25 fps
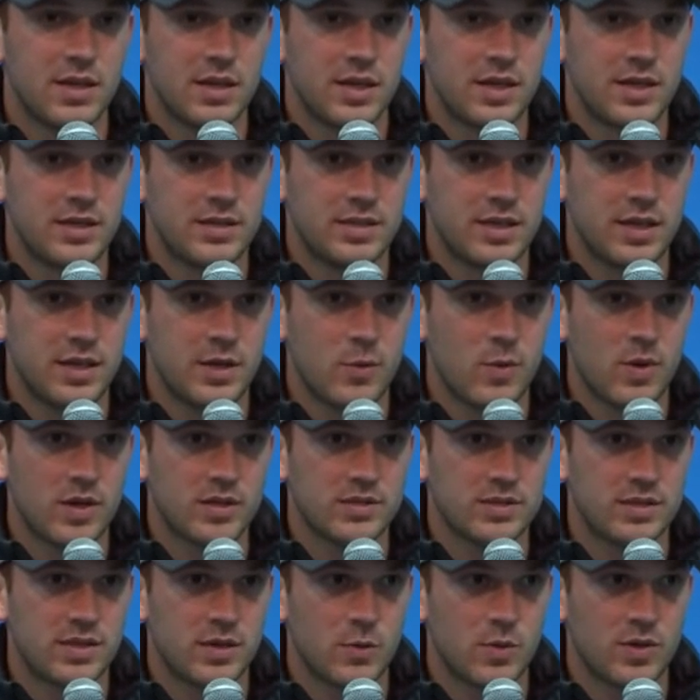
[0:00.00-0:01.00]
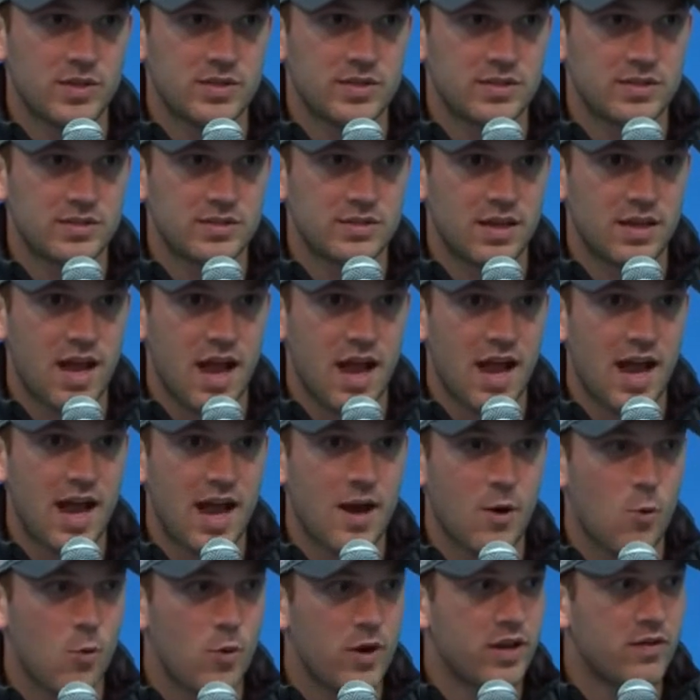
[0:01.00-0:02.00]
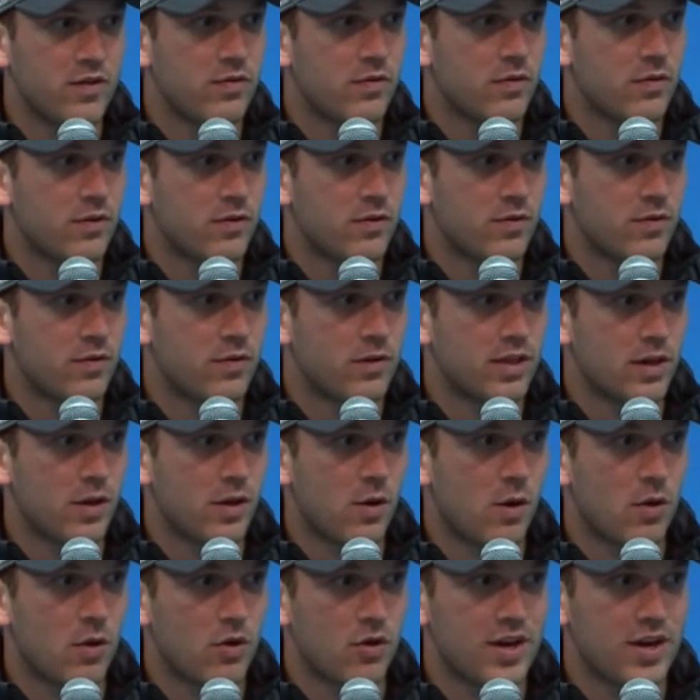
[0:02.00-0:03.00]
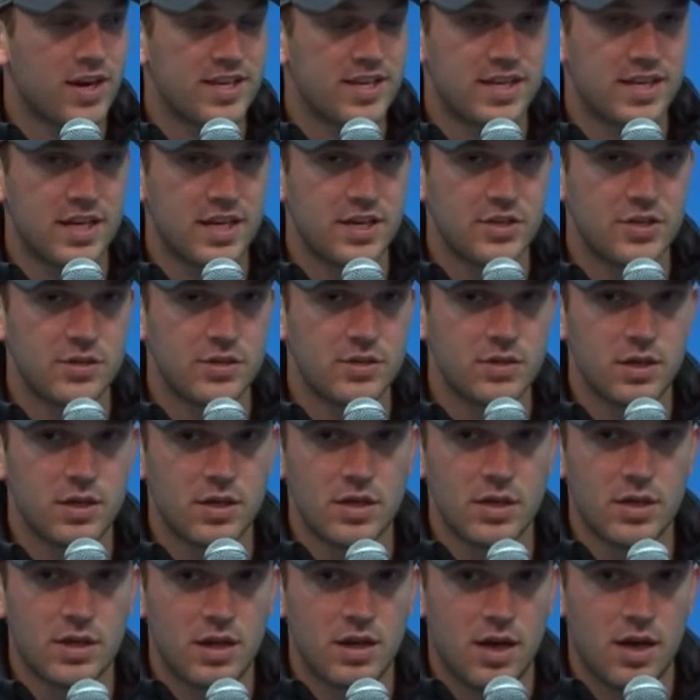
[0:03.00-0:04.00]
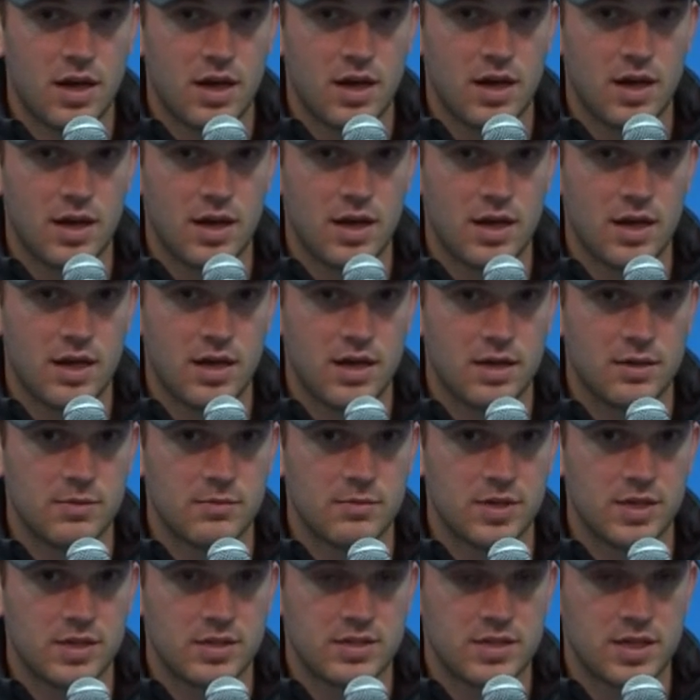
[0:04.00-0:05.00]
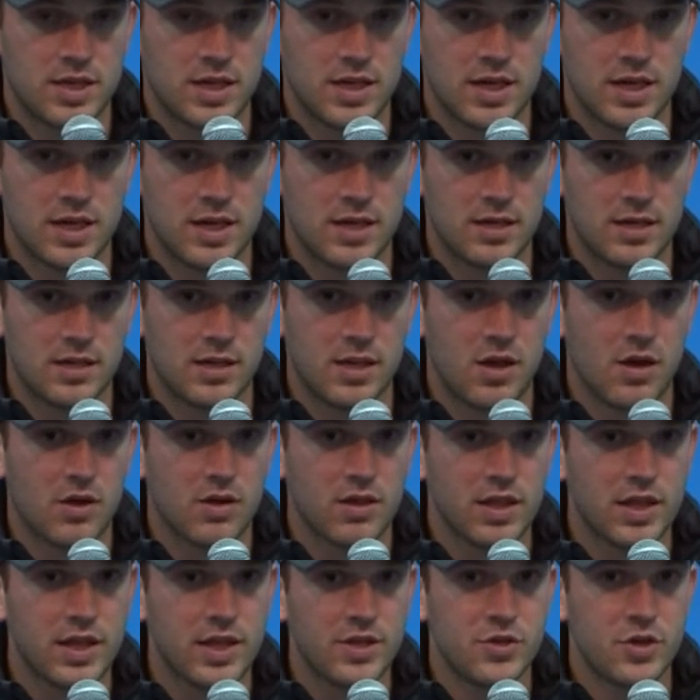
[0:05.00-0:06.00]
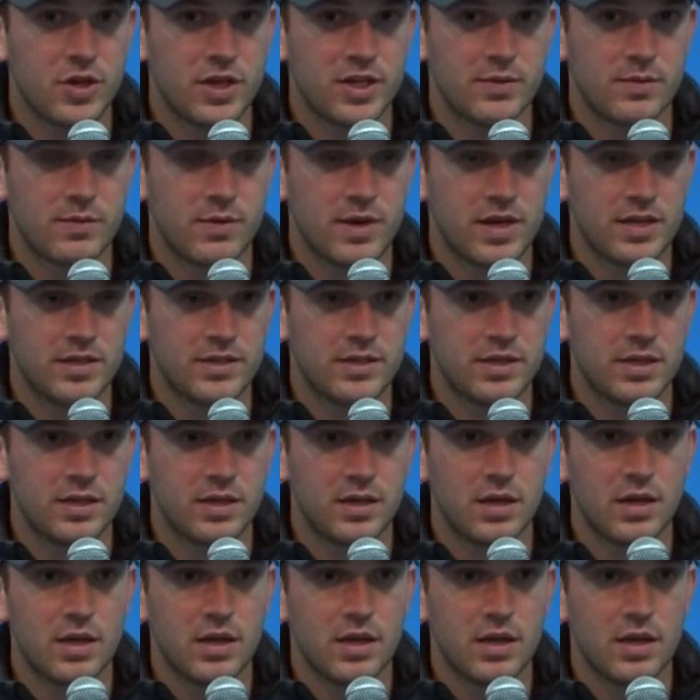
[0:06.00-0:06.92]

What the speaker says: it was a hard week for the whole organization, but luckily Yogi Racing,